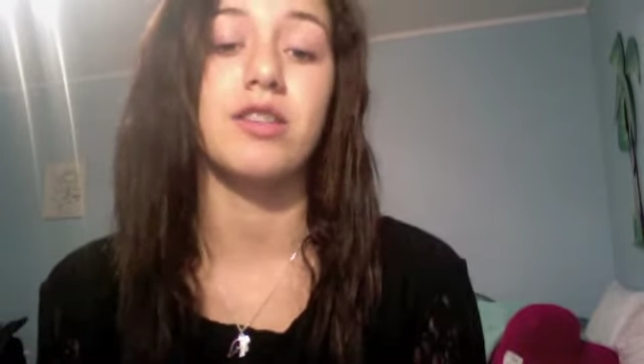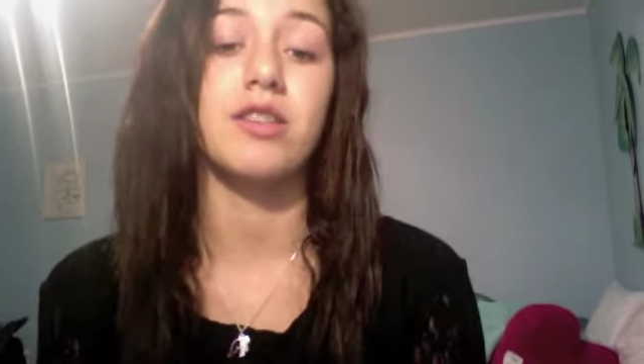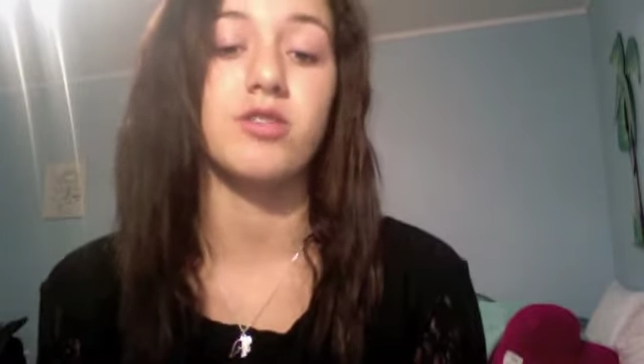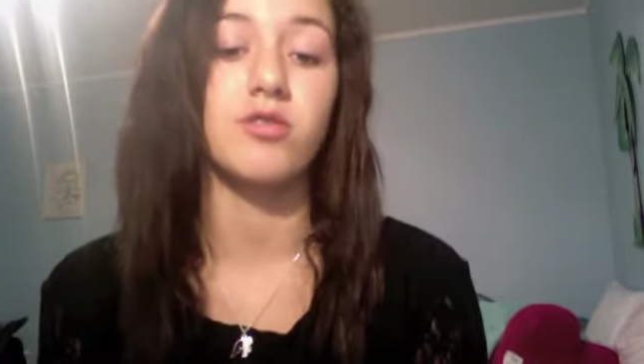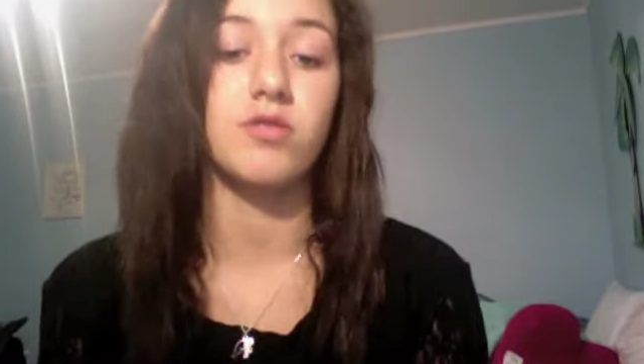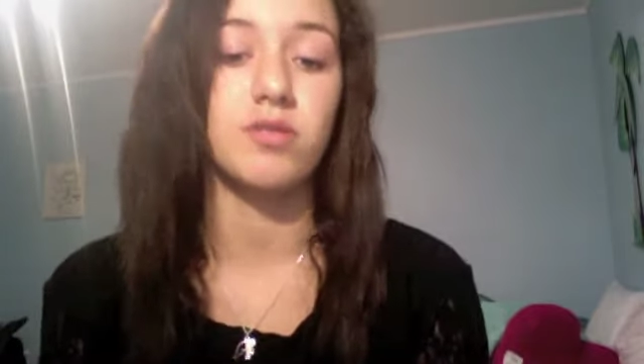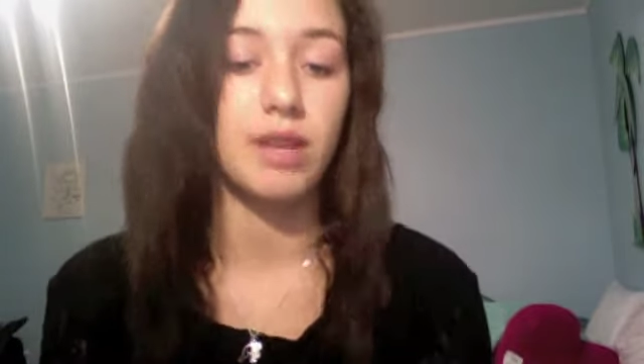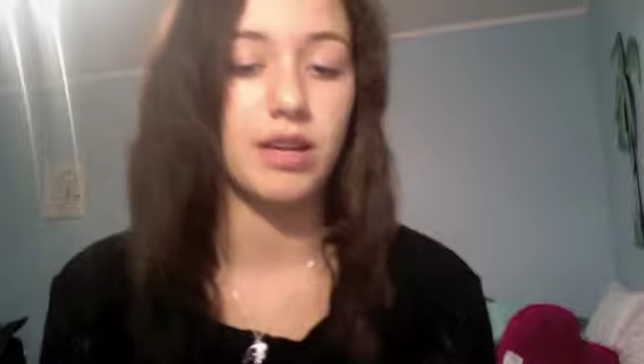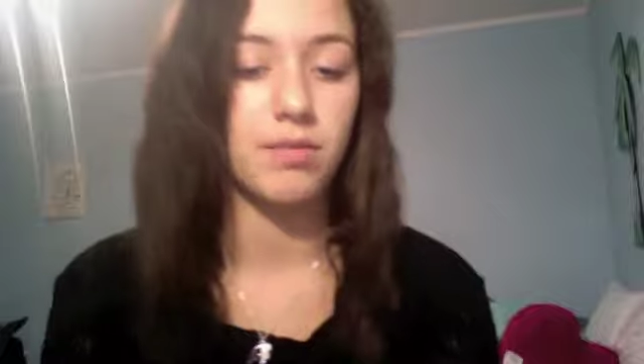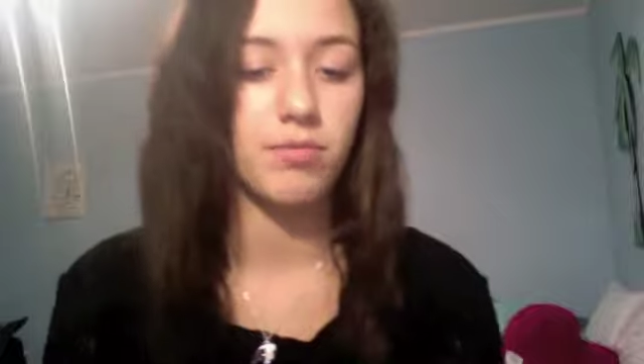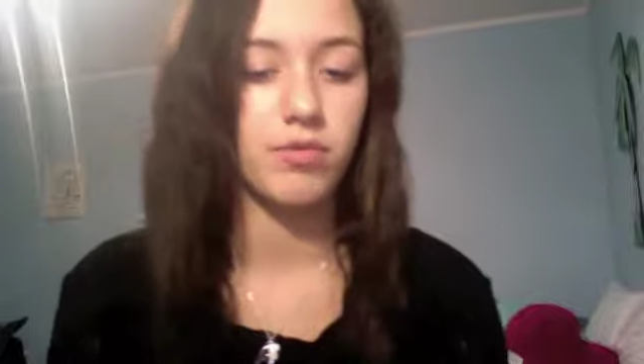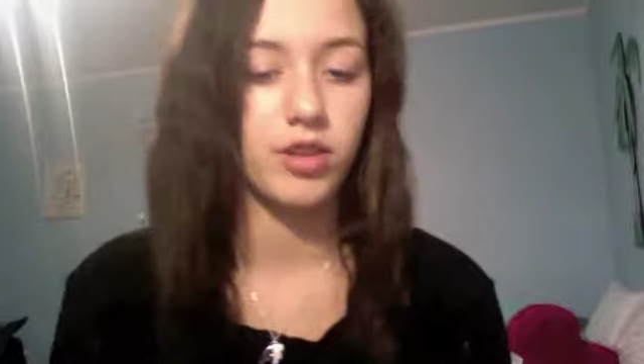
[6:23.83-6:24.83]
let's do some
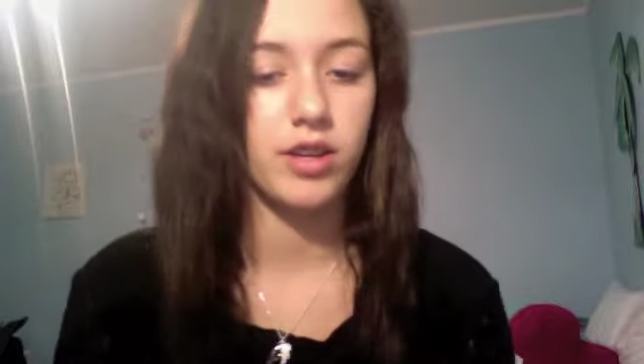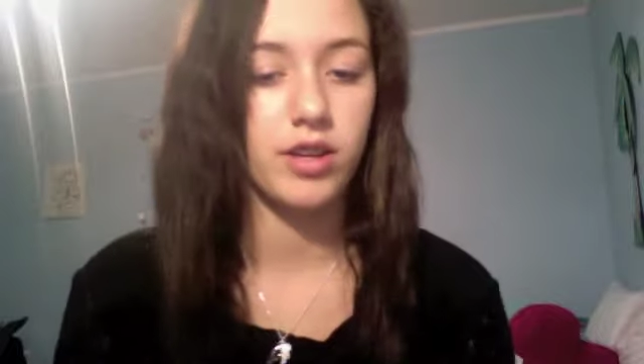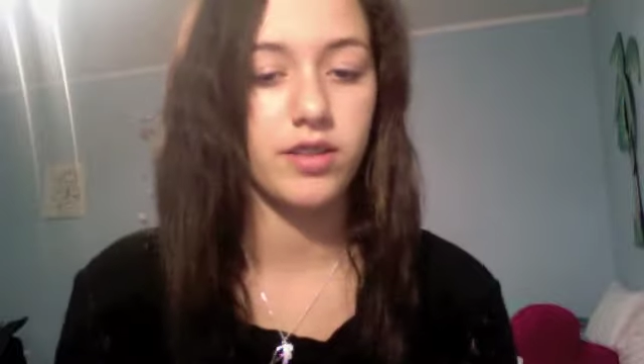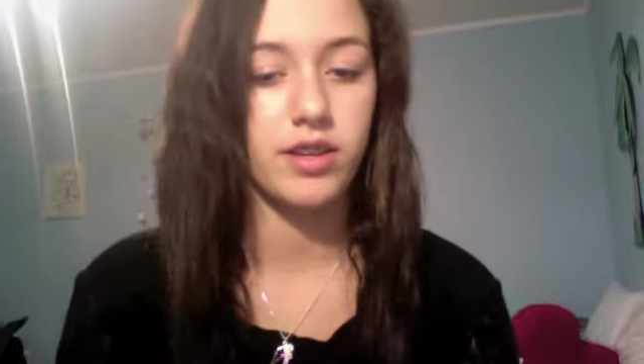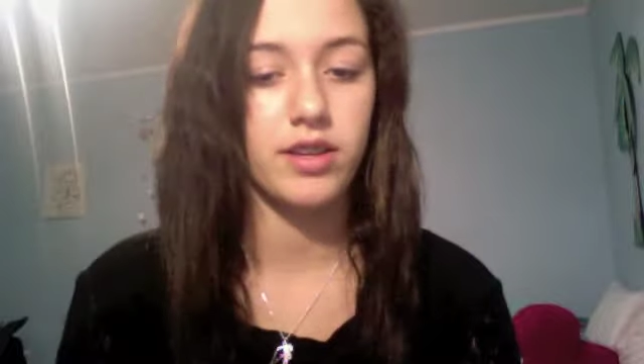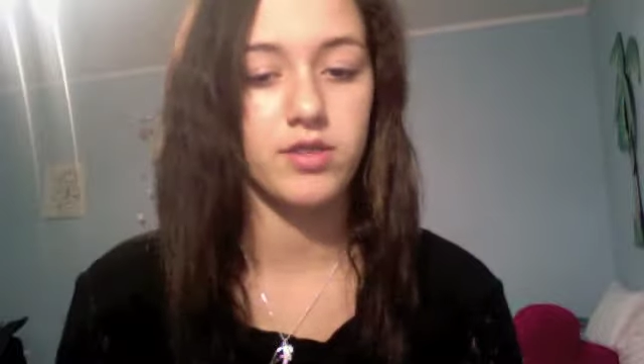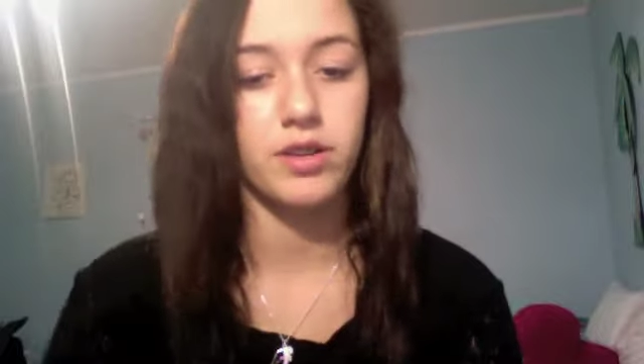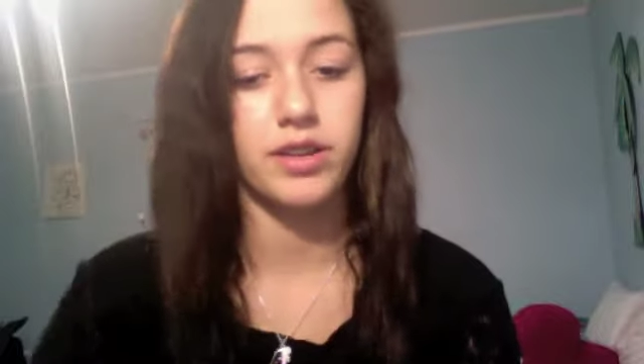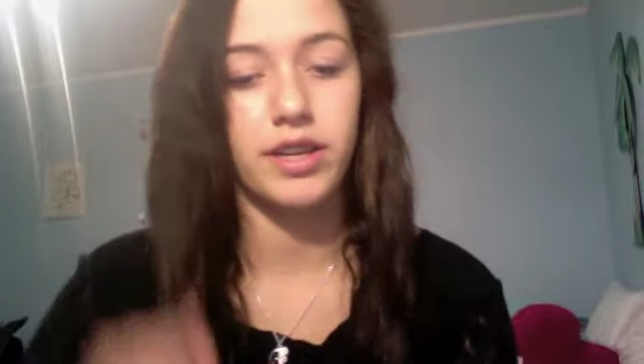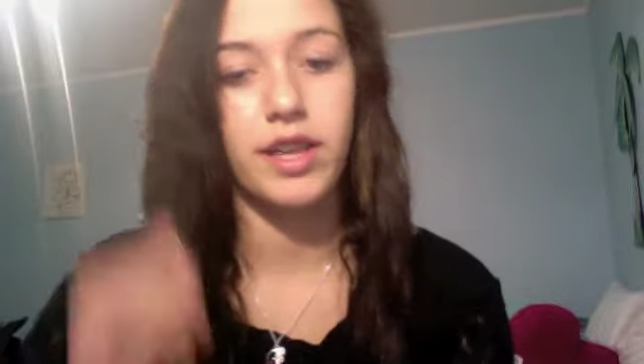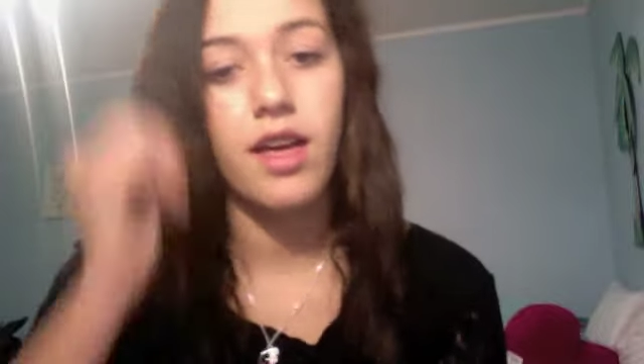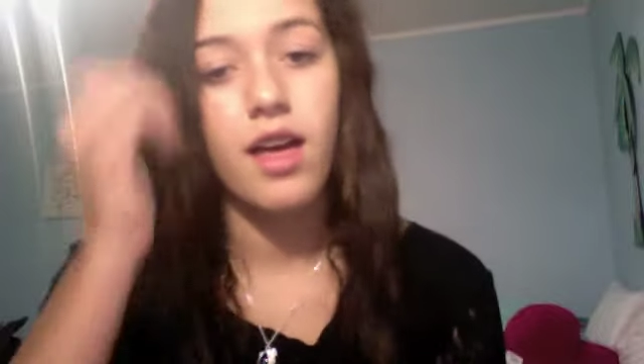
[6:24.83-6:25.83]
makeup related things quickly.